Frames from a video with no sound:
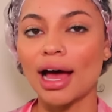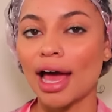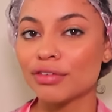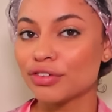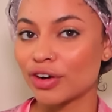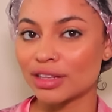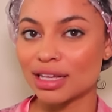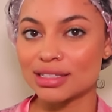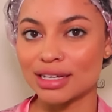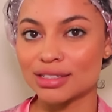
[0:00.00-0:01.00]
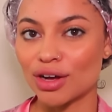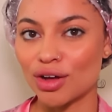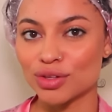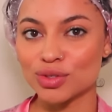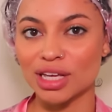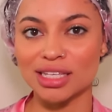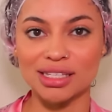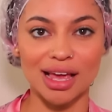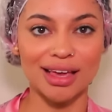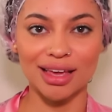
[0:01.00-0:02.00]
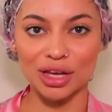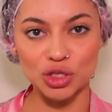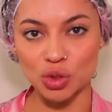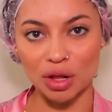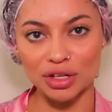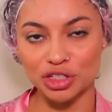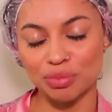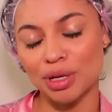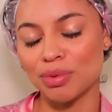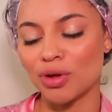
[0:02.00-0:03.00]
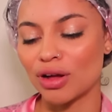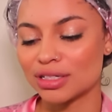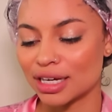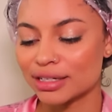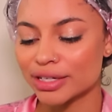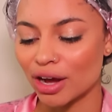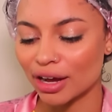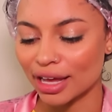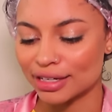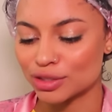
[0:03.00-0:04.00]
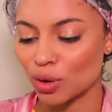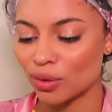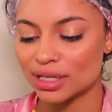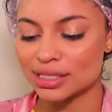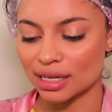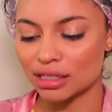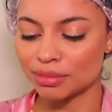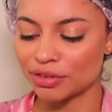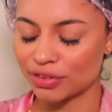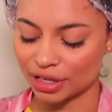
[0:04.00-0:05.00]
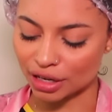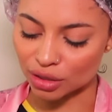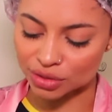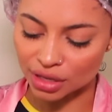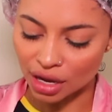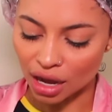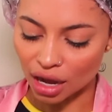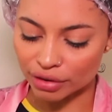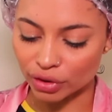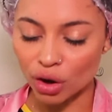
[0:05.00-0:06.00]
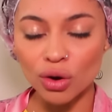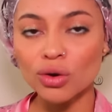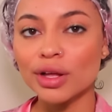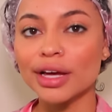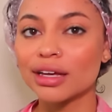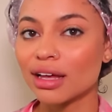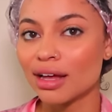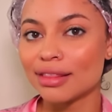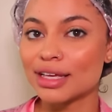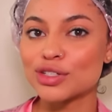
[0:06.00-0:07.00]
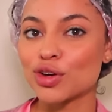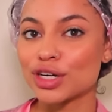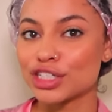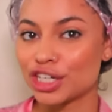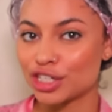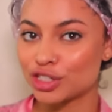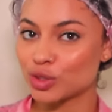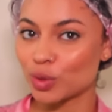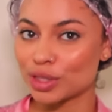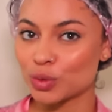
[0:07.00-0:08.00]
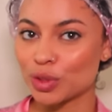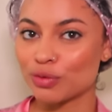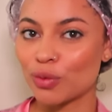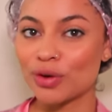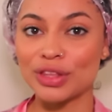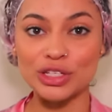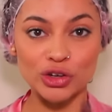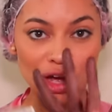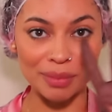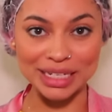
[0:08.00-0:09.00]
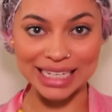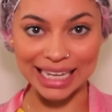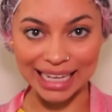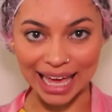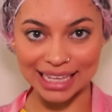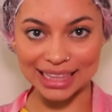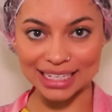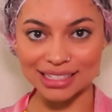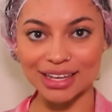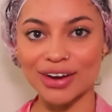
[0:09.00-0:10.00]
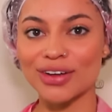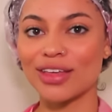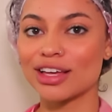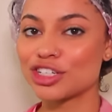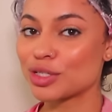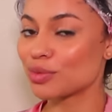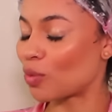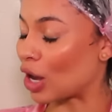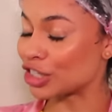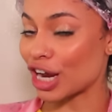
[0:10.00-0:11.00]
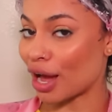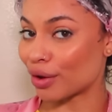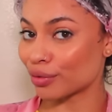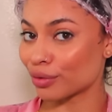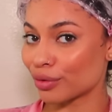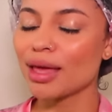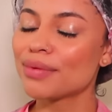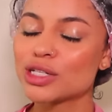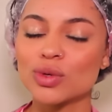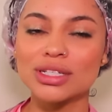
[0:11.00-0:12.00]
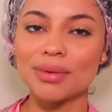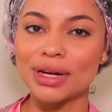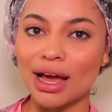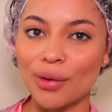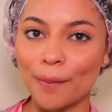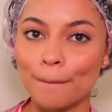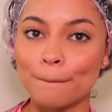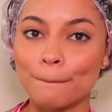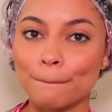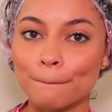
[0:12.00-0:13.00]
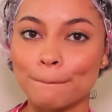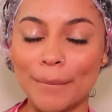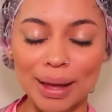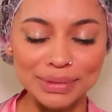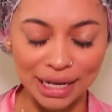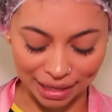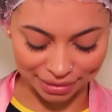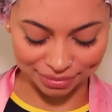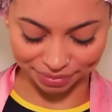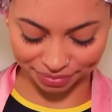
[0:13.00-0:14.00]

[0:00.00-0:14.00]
I have a friend that's into all those like psychic astrology people on TikTok and he's always sending me videos of, oh, like things are gonna change in 2024, things are coming to light this year, like just watch out. Like bitch, what's coming out? I'm done.